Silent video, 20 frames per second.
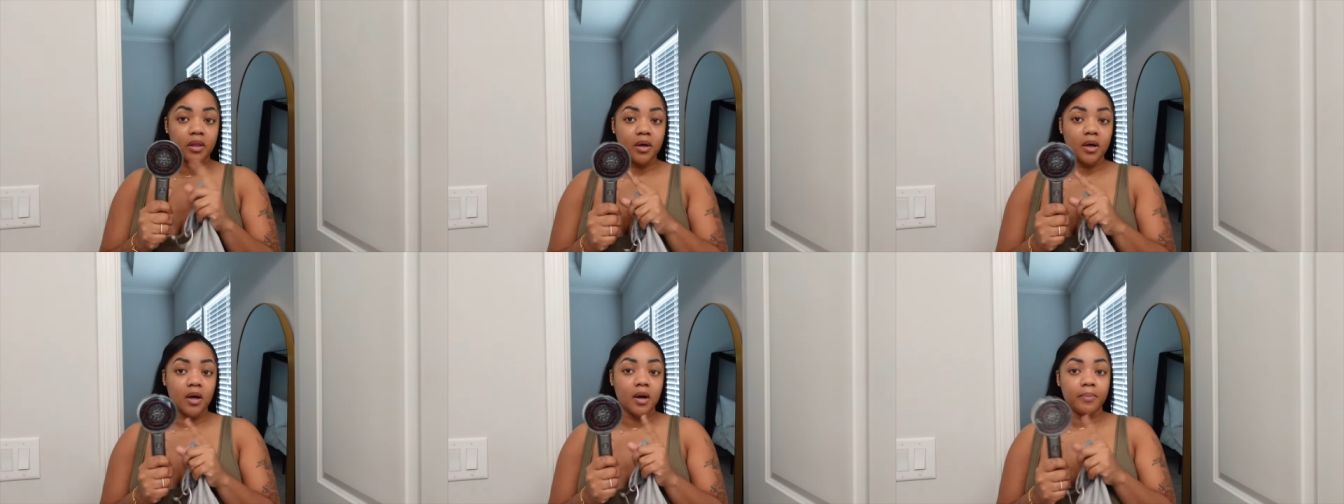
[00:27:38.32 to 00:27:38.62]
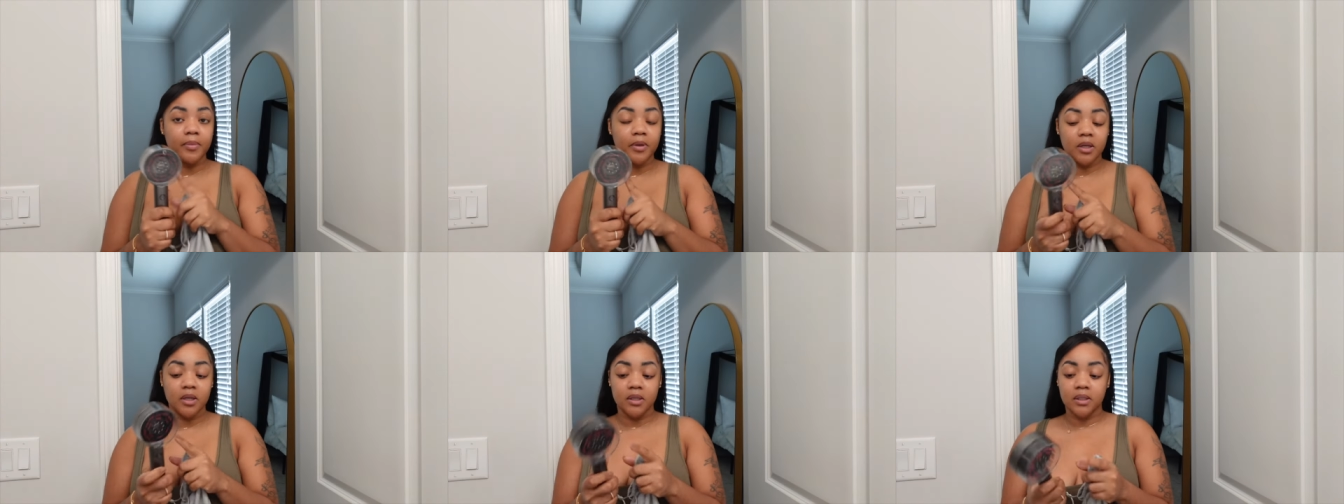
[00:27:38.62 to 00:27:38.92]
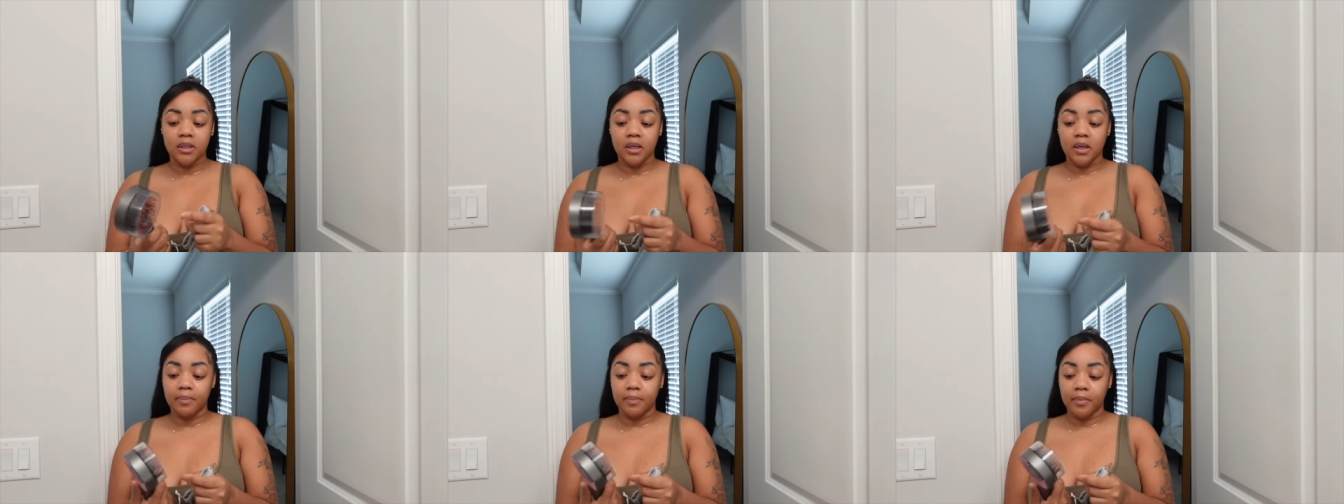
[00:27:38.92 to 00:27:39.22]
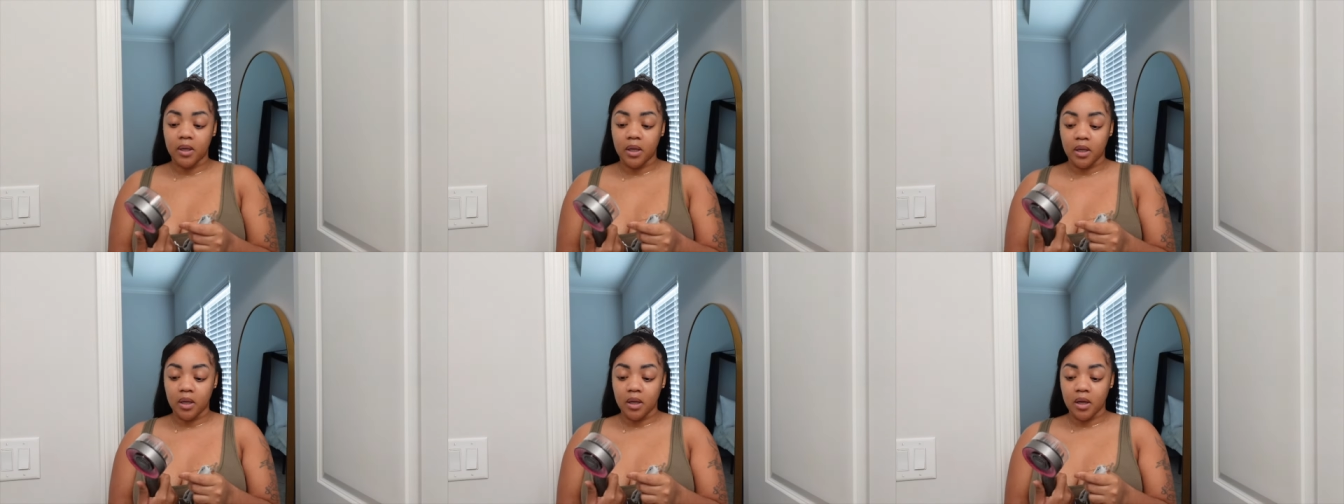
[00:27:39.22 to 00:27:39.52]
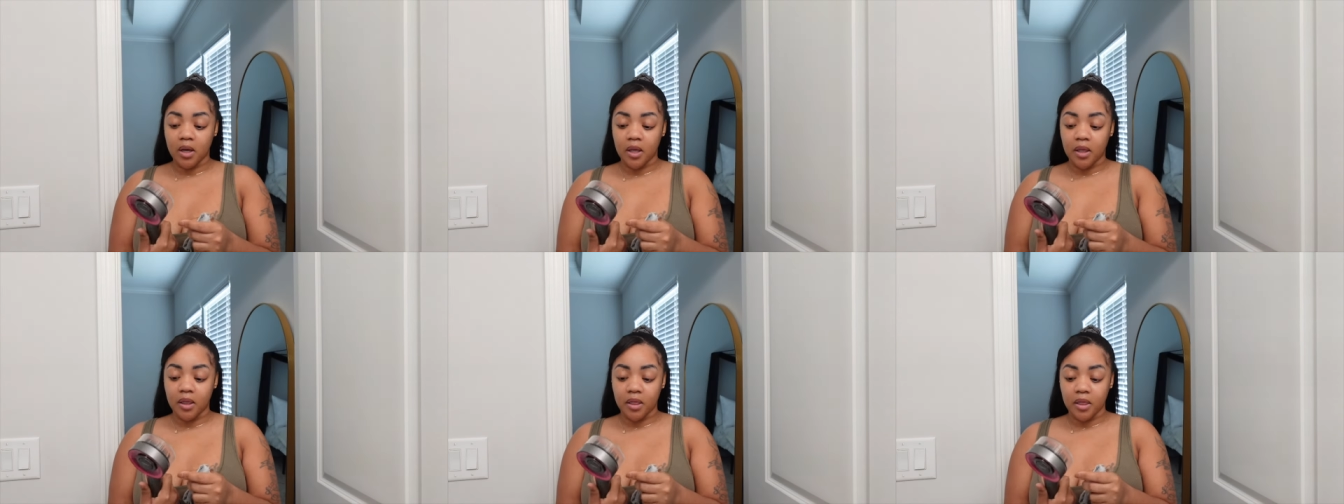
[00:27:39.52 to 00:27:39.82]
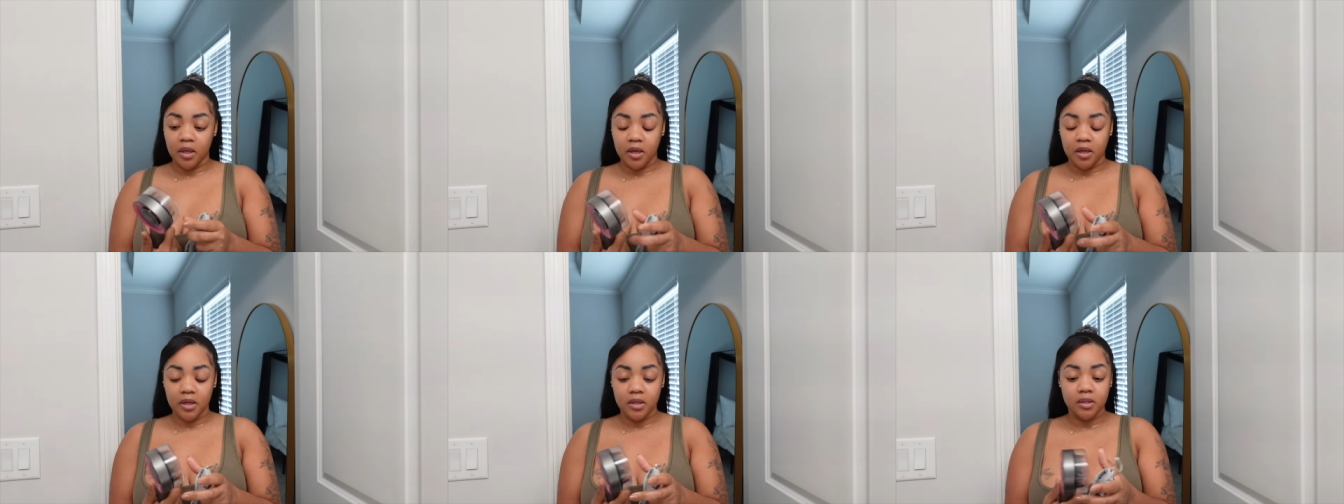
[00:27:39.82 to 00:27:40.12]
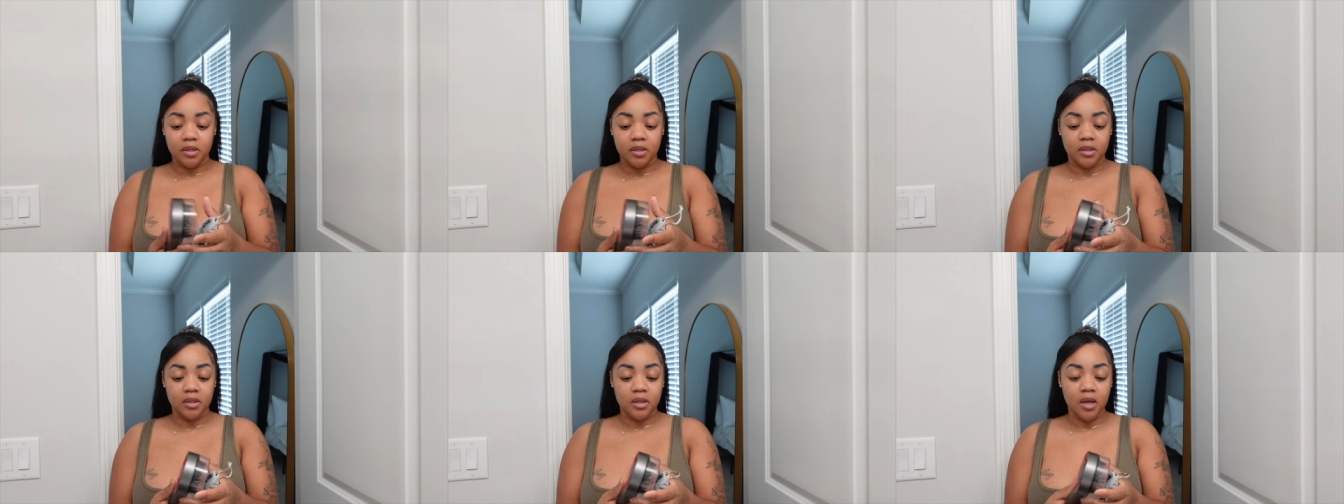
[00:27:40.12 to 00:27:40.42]
the company sent me
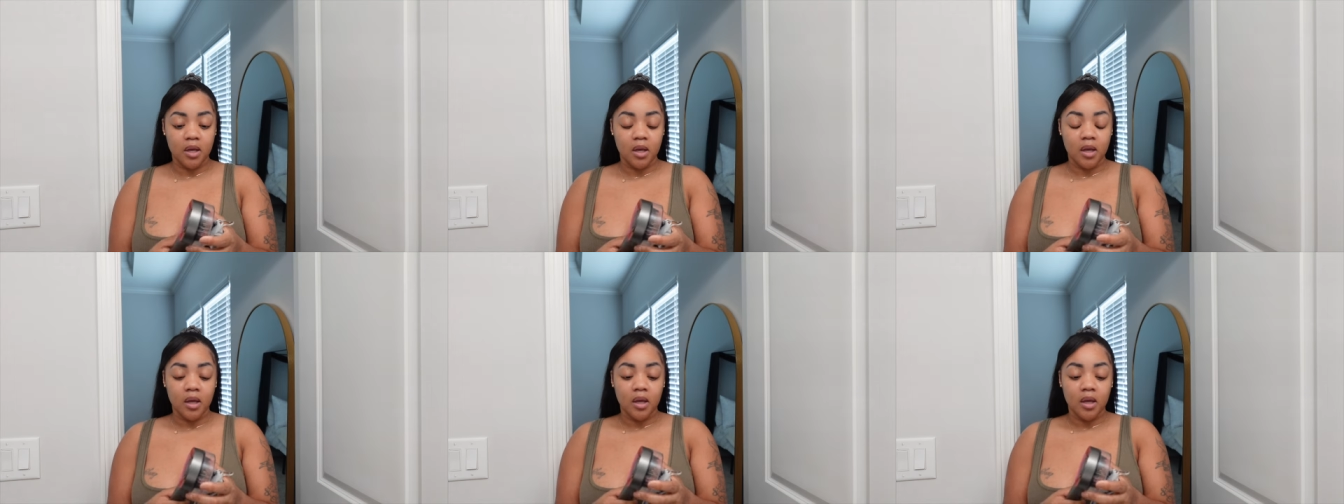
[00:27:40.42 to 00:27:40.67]
this.